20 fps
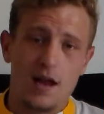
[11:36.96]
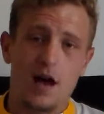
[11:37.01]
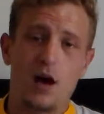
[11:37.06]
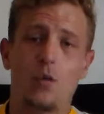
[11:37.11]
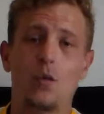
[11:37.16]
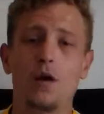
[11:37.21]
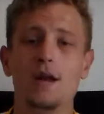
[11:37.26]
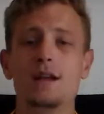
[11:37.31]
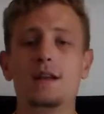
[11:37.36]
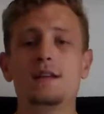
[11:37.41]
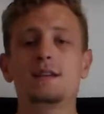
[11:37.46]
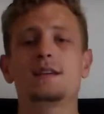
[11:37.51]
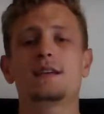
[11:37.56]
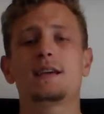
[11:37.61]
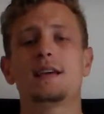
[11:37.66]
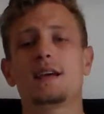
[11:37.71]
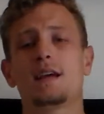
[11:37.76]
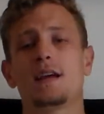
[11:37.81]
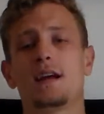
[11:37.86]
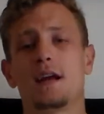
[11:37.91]
Now, when does a,
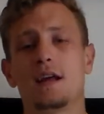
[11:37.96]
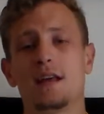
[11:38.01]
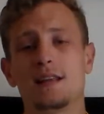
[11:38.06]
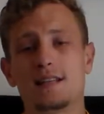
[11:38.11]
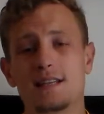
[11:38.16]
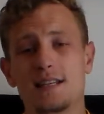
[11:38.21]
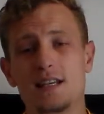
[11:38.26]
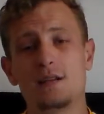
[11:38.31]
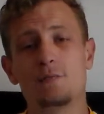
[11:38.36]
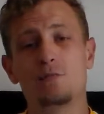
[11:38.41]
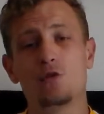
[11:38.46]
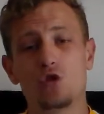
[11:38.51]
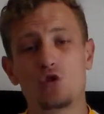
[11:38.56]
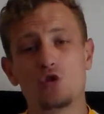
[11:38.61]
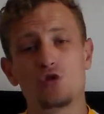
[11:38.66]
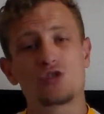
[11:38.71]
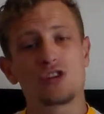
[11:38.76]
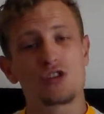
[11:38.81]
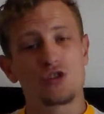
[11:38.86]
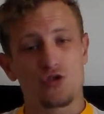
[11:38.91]
kick, a team
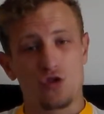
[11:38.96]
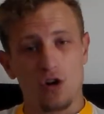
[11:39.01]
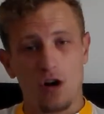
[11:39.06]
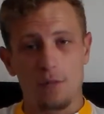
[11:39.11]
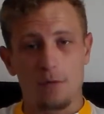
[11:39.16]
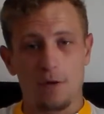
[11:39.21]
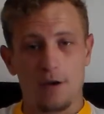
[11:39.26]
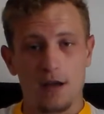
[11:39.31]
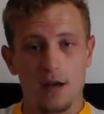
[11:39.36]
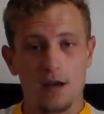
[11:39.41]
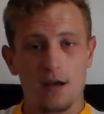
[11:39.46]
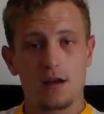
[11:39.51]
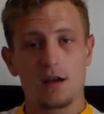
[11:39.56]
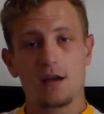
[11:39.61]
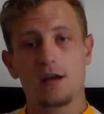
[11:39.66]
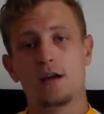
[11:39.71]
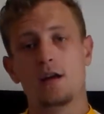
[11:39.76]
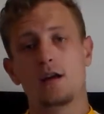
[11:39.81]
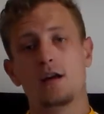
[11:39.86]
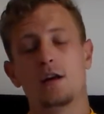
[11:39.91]
use a drop kick?
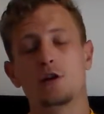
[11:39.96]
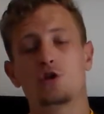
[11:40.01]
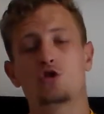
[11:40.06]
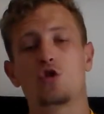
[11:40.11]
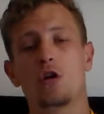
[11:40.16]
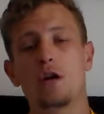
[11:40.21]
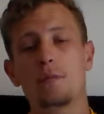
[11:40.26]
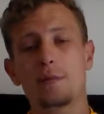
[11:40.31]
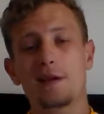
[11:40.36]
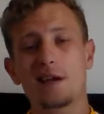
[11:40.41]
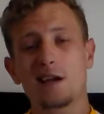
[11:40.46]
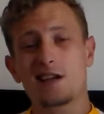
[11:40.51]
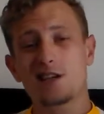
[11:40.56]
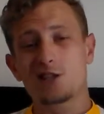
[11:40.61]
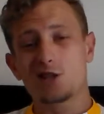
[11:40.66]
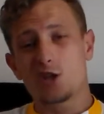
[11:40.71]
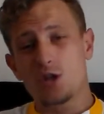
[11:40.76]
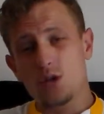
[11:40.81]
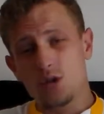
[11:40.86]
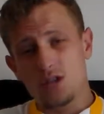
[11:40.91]
A drop kick
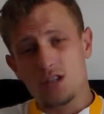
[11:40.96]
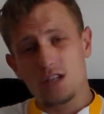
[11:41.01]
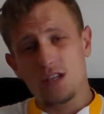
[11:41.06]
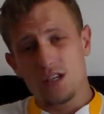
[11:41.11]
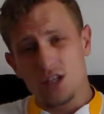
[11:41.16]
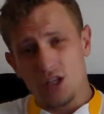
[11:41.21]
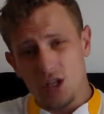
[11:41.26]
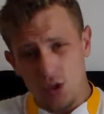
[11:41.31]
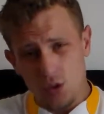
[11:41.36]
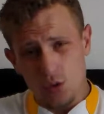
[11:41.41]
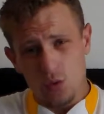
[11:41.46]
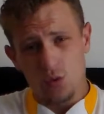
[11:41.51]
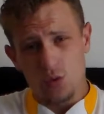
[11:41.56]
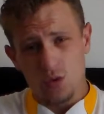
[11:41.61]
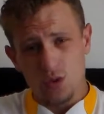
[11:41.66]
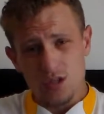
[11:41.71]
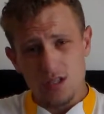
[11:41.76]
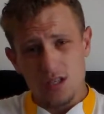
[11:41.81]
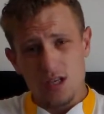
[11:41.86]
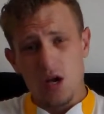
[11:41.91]
is usually
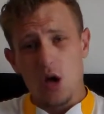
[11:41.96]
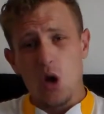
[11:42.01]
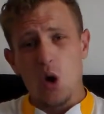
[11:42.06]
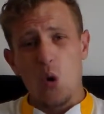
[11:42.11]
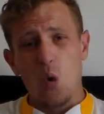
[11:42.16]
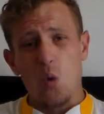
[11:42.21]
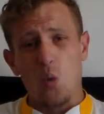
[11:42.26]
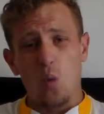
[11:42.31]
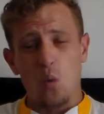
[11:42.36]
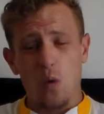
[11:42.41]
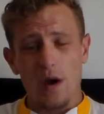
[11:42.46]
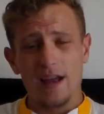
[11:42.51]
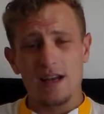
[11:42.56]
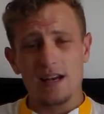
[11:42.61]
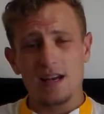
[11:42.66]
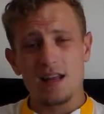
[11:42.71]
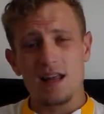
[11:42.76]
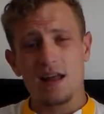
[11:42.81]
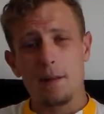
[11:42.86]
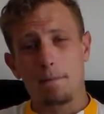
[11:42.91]
used
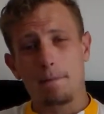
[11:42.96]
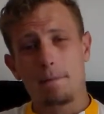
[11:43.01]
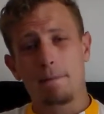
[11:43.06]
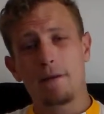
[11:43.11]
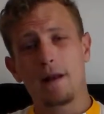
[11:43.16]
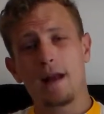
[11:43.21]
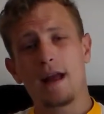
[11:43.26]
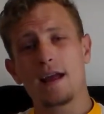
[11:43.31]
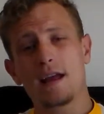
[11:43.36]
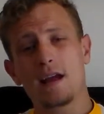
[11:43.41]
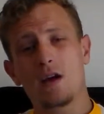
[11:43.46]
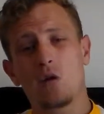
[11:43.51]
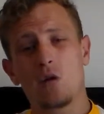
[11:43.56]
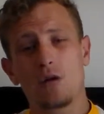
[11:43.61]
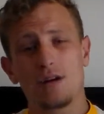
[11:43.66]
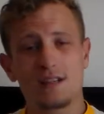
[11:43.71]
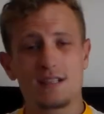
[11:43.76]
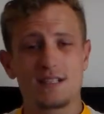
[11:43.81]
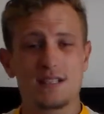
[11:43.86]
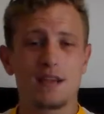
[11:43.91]
when a player
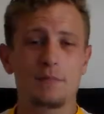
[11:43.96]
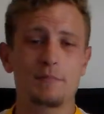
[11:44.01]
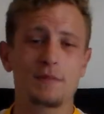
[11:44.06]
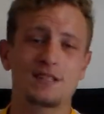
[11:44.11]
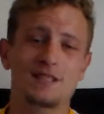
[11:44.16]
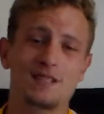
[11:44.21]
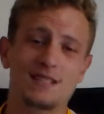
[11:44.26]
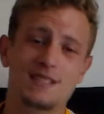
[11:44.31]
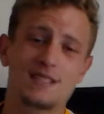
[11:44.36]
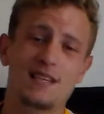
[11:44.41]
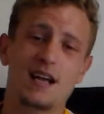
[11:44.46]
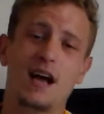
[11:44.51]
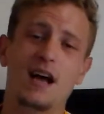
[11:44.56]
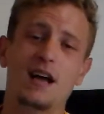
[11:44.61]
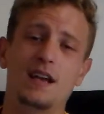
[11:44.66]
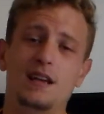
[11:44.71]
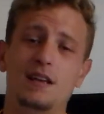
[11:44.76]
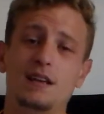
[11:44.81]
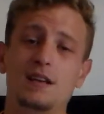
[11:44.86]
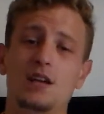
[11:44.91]
or a team has
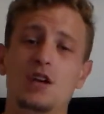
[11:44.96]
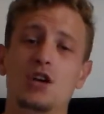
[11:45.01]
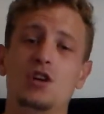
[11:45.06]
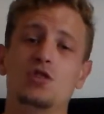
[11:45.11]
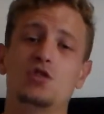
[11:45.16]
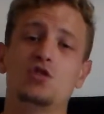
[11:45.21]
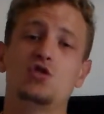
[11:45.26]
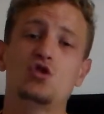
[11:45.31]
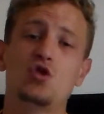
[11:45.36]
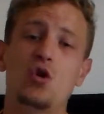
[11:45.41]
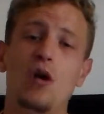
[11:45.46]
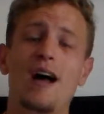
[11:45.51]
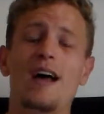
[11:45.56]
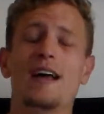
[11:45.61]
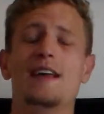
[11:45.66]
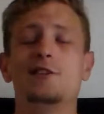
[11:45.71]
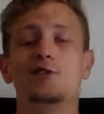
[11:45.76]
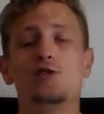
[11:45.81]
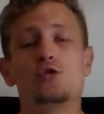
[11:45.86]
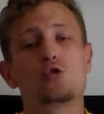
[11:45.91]
decided to
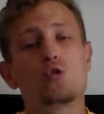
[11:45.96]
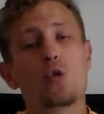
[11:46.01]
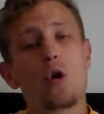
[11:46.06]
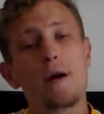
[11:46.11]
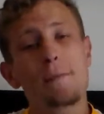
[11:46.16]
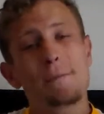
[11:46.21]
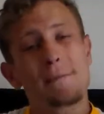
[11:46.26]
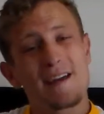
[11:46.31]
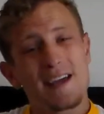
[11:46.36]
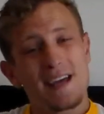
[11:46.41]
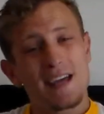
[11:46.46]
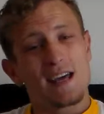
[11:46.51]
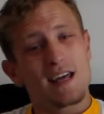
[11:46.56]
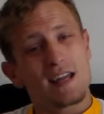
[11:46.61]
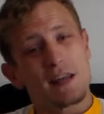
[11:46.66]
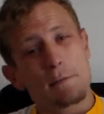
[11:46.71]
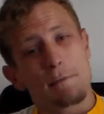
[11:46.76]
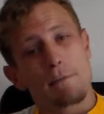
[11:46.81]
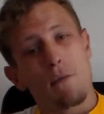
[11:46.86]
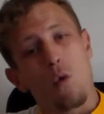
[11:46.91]
try and drop kick
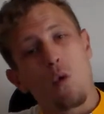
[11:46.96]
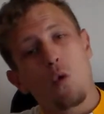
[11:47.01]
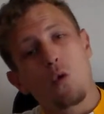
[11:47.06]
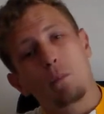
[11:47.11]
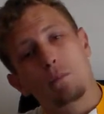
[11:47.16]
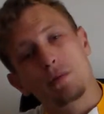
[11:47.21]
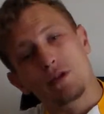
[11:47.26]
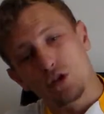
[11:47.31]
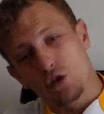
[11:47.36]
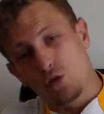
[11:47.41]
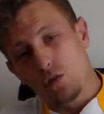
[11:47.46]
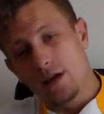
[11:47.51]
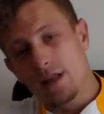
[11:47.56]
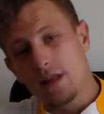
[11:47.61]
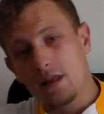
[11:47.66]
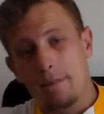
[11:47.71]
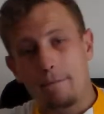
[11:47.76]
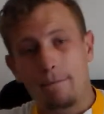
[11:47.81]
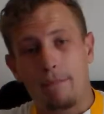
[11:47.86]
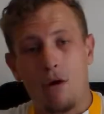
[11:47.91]
the ball
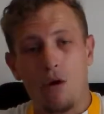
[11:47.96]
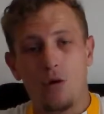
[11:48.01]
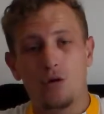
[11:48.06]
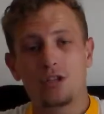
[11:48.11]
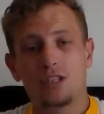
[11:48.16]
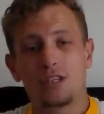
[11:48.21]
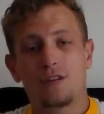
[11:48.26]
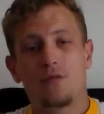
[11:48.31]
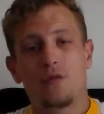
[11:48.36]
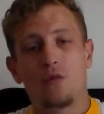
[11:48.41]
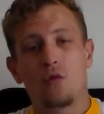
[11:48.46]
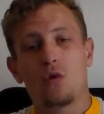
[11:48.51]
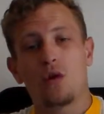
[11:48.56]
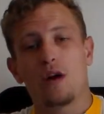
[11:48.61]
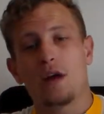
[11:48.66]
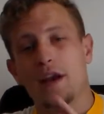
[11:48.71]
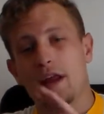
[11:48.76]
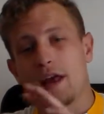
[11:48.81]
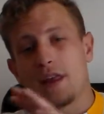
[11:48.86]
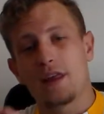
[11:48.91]
between the post for
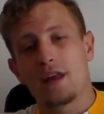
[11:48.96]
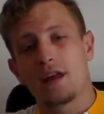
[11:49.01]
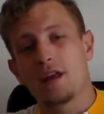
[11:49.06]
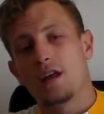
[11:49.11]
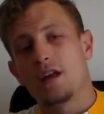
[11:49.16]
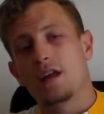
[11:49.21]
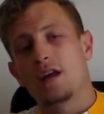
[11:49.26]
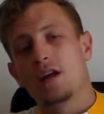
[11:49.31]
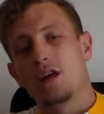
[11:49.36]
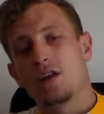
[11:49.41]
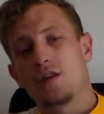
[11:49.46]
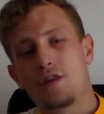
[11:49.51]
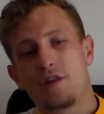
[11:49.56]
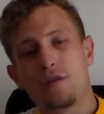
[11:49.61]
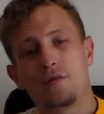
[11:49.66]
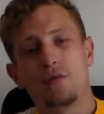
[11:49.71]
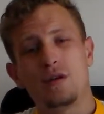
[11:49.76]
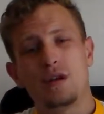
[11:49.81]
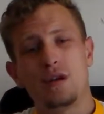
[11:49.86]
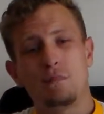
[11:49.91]
another
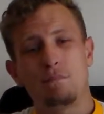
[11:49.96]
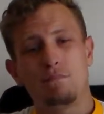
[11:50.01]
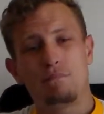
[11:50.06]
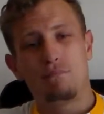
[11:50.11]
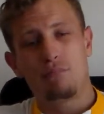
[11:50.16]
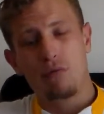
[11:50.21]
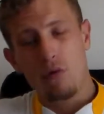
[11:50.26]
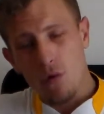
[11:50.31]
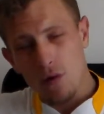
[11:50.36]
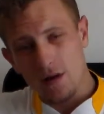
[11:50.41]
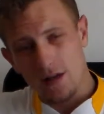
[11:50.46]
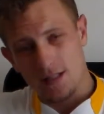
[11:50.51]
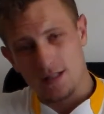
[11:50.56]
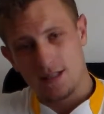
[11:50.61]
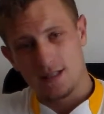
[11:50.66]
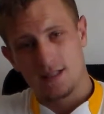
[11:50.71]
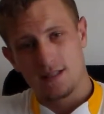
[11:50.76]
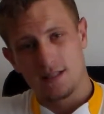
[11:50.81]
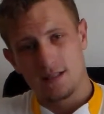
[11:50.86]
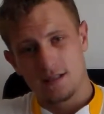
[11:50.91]
three
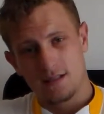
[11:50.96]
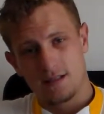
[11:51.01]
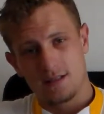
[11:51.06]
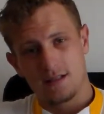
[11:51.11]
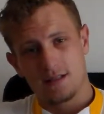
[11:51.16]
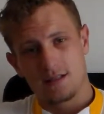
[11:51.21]
points.